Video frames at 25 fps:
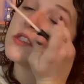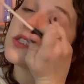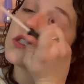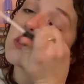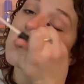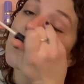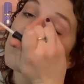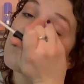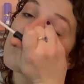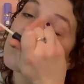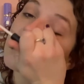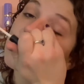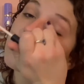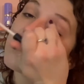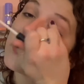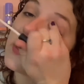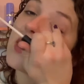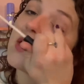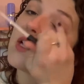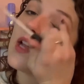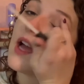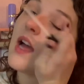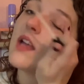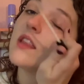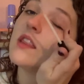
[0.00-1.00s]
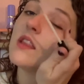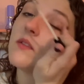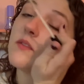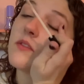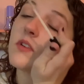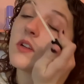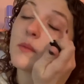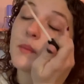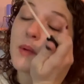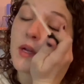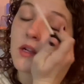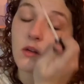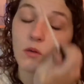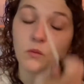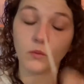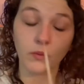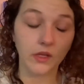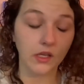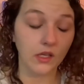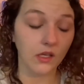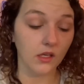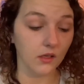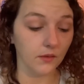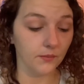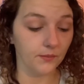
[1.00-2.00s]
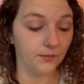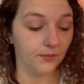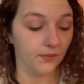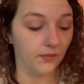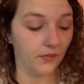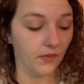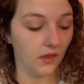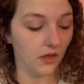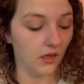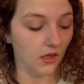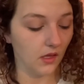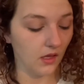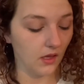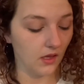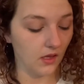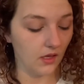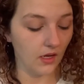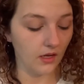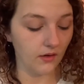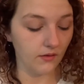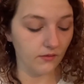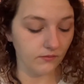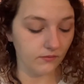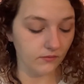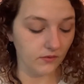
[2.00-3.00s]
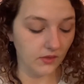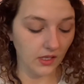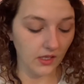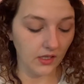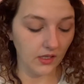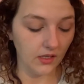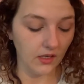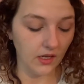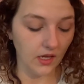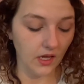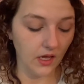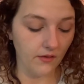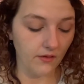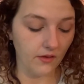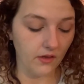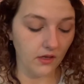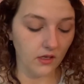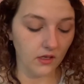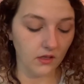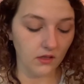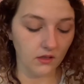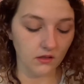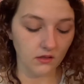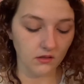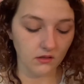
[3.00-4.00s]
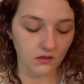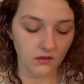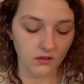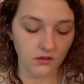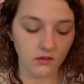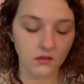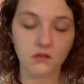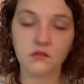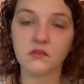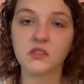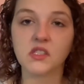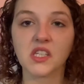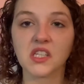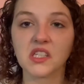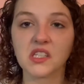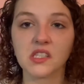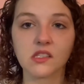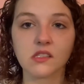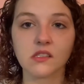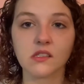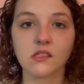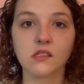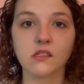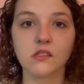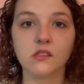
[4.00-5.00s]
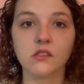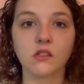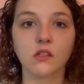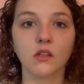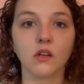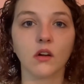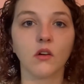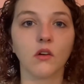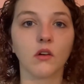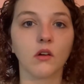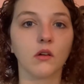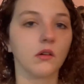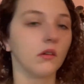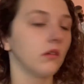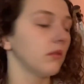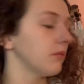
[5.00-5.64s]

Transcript: them because we had them for about a week, and they didn't have any sicknesses or